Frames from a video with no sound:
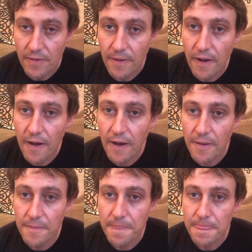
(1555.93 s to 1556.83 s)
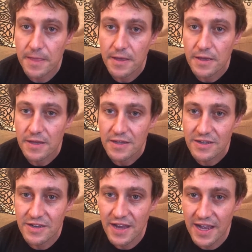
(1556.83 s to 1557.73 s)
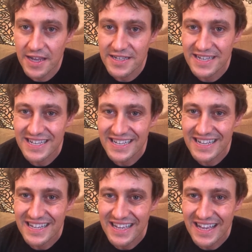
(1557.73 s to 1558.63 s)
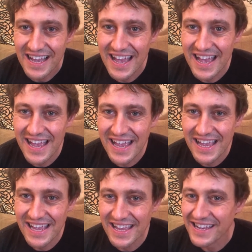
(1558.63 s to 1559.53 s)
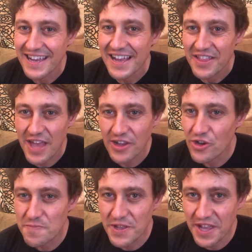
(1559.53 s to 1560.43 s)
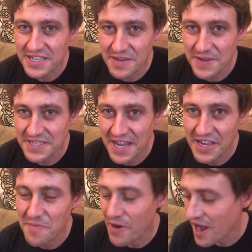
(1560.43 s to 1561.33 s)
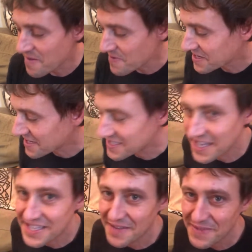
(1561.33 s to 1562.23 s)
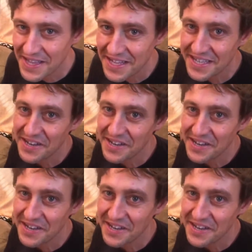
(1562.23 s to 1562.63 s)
Um, good night. Hey, that could be like somebody saying goodbye because I said something that didn't